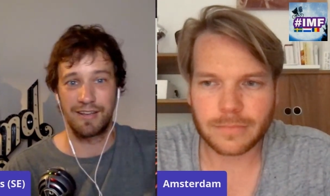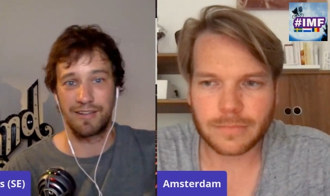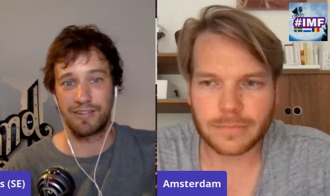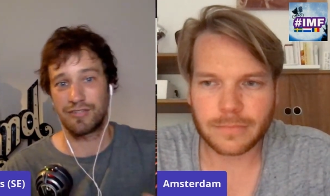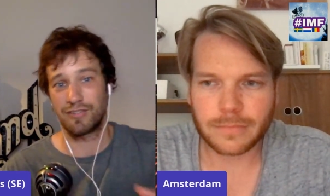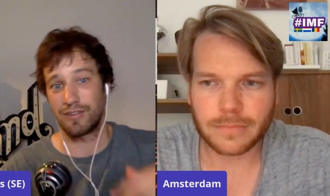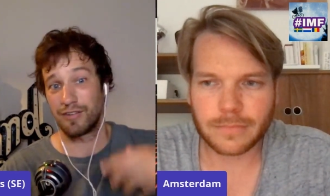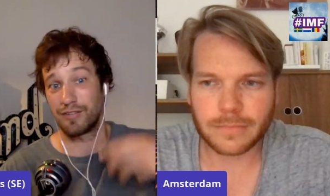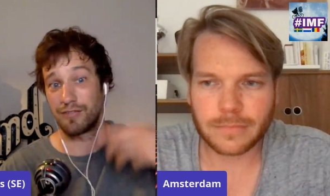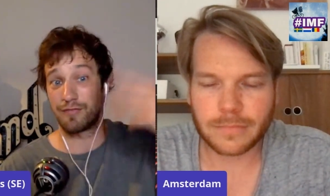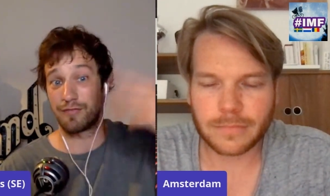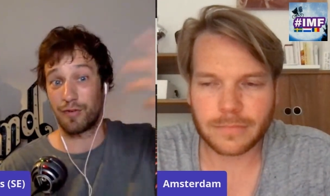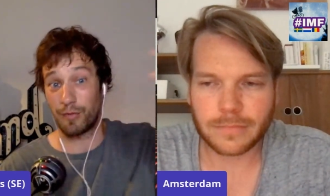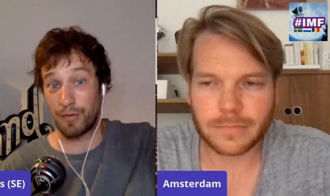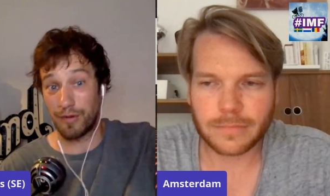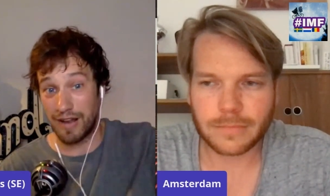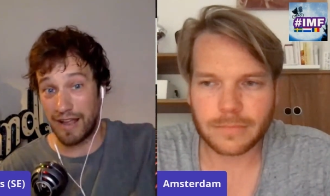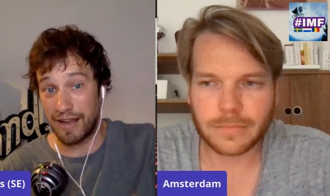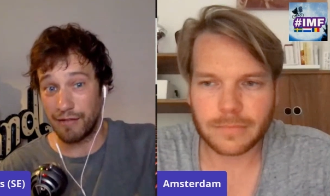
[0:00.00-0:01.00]
Speaker 1: so
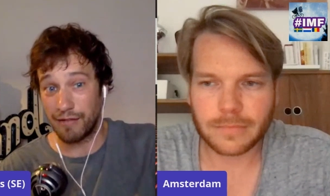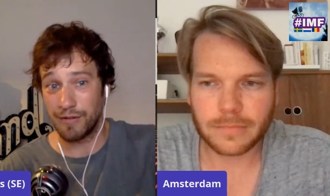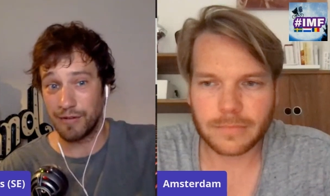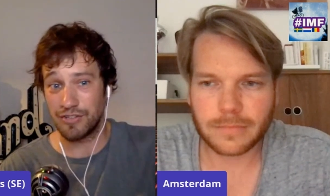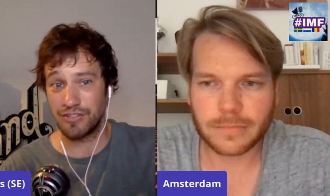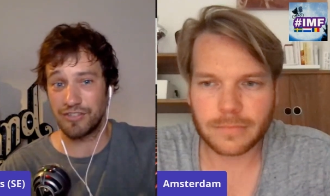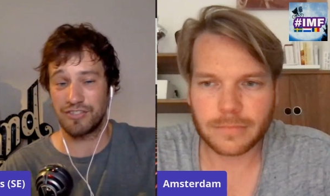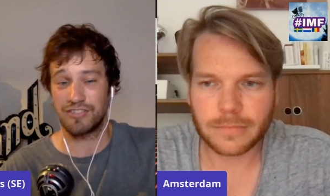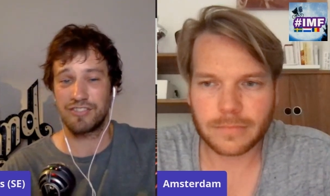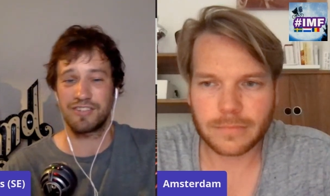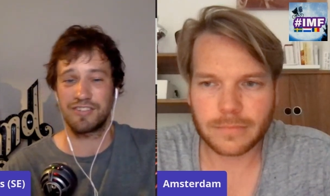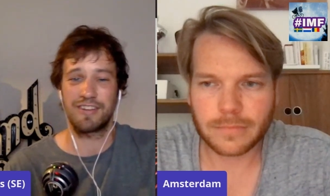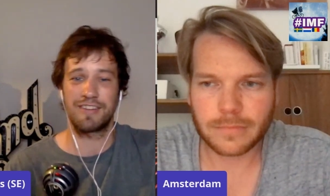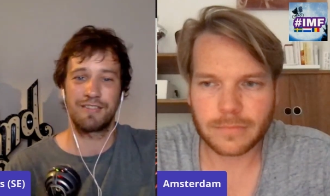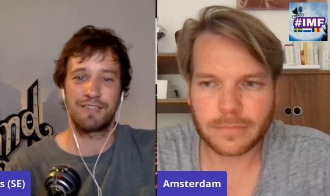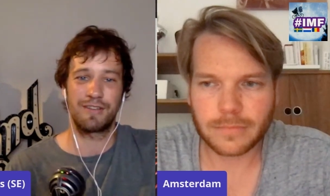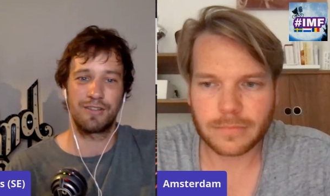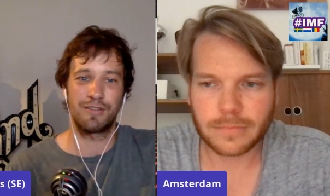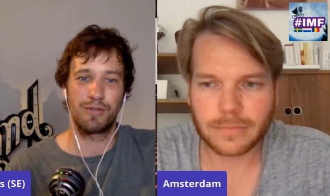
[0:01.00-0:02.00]
foreign languages.
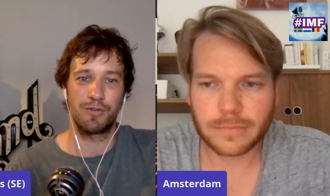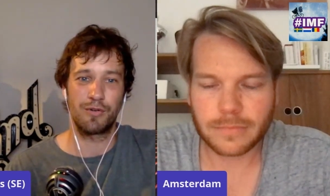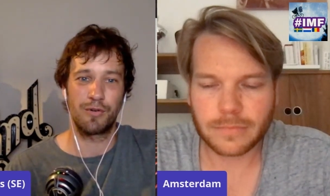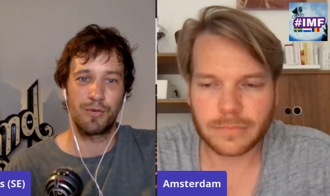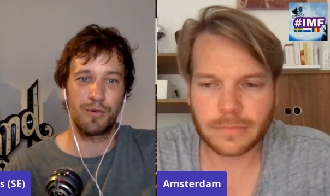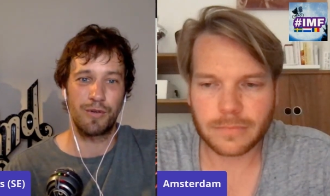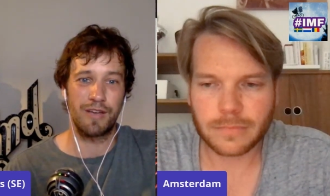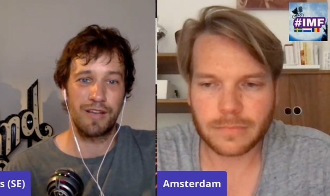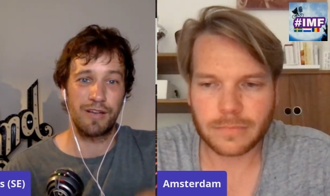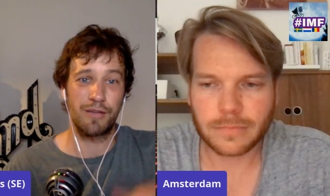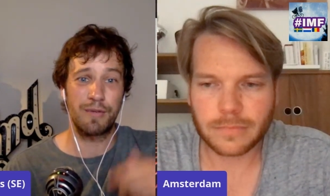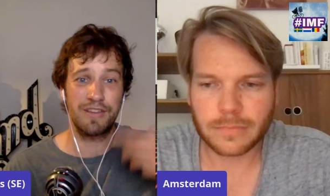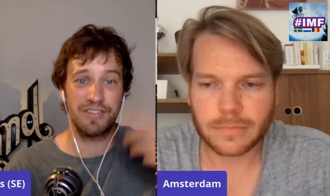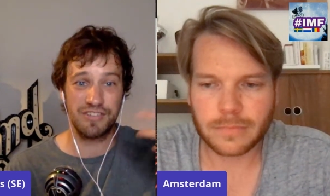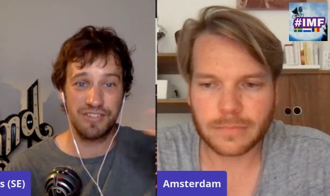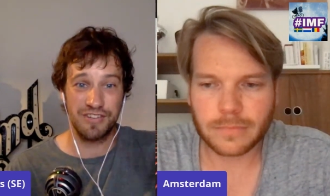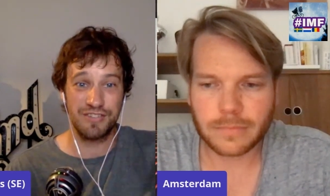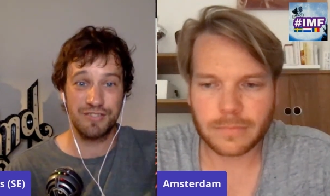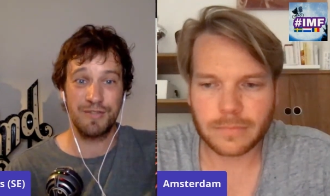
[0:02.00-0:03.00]
we do
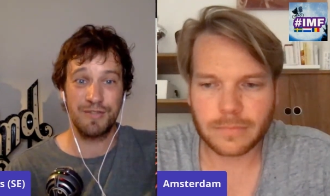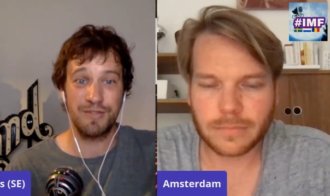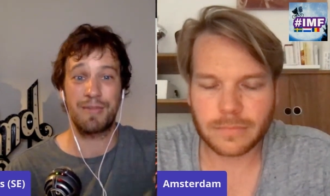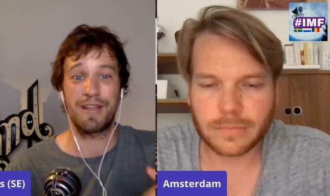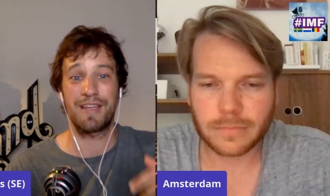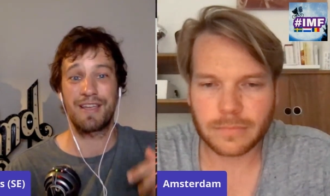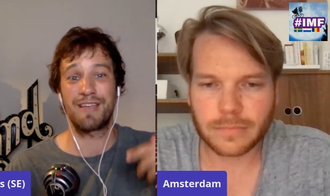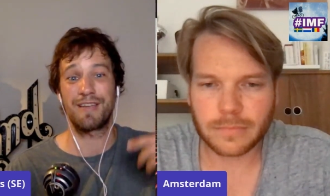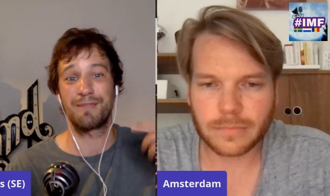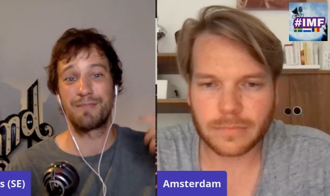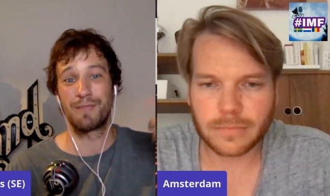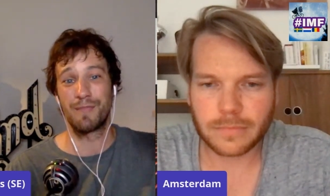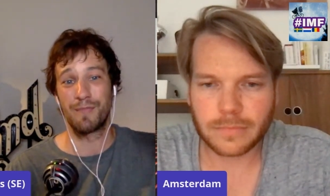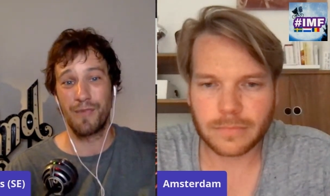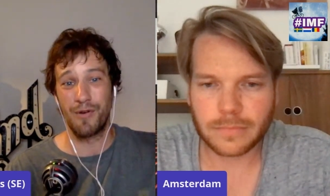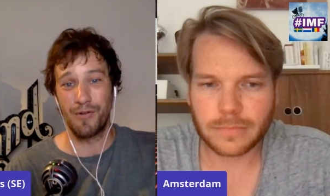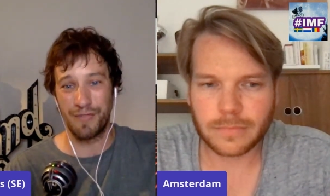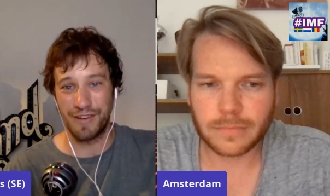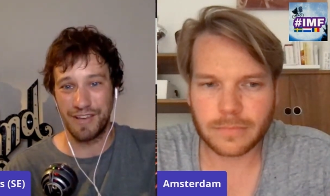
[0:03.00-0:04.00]
quizzes, we play
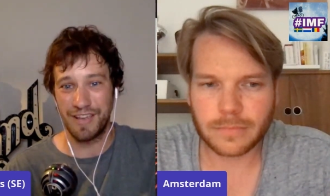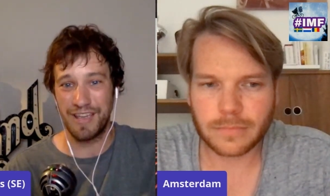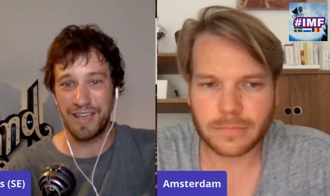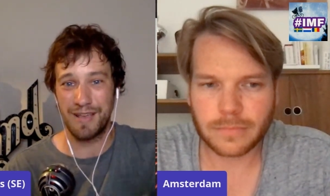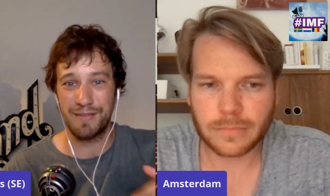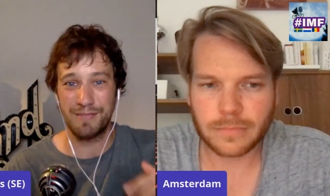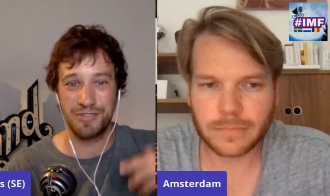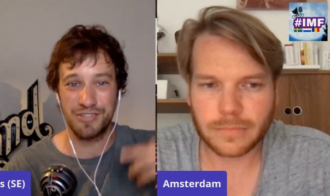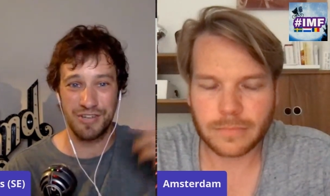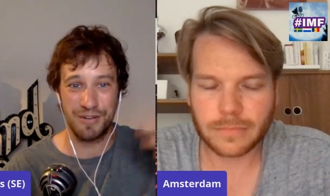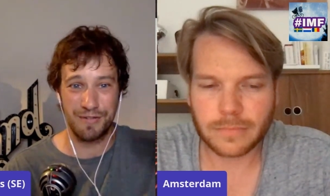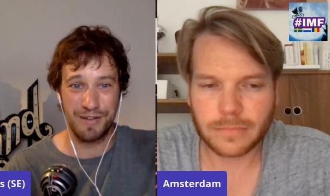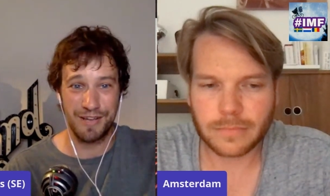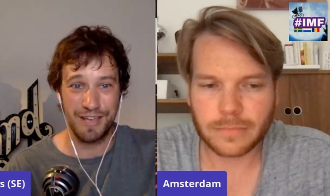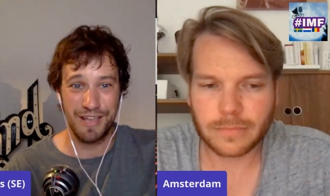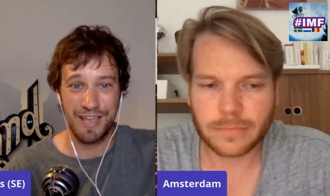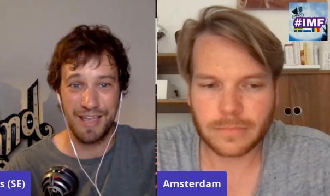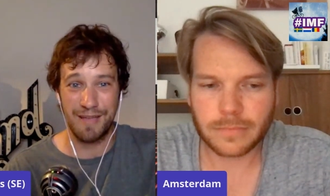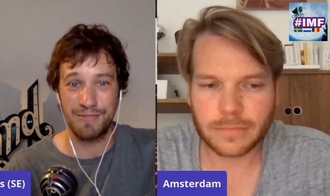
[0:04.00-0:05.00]
movie games, series
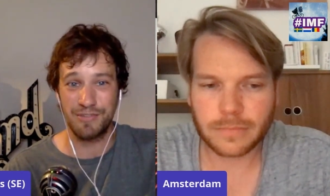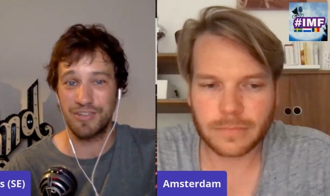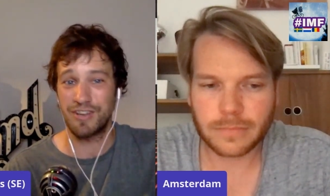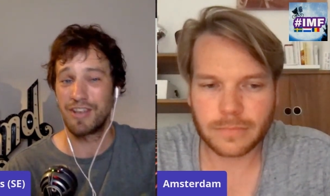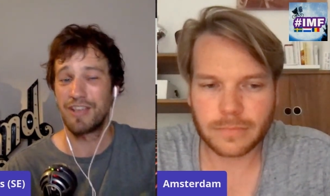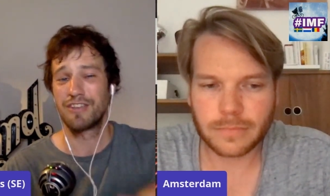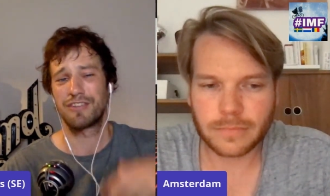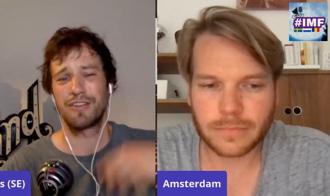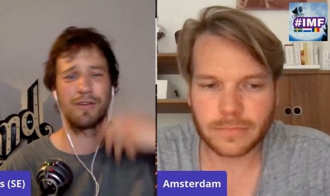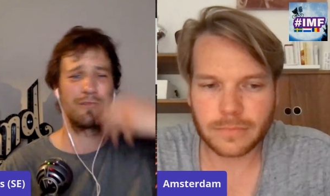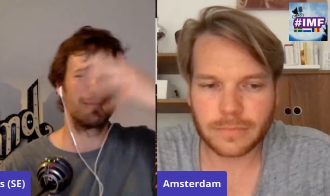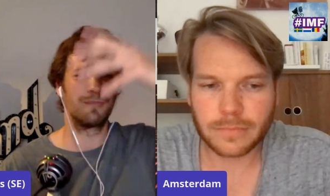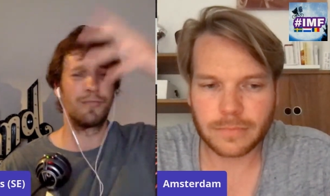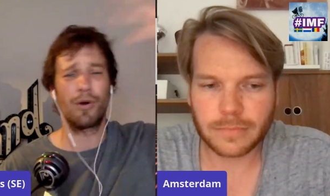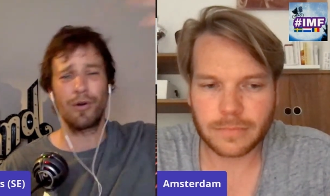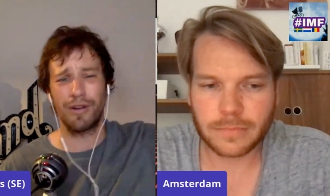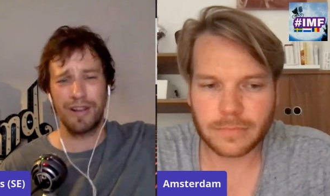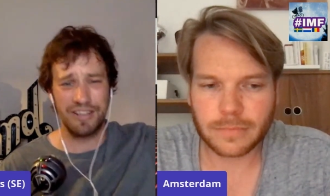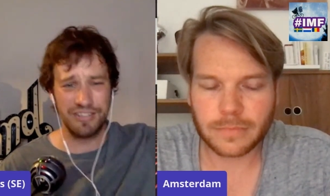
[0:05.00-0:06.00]
games. So,
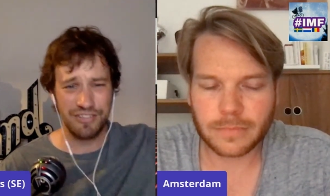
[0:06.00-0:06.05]
more or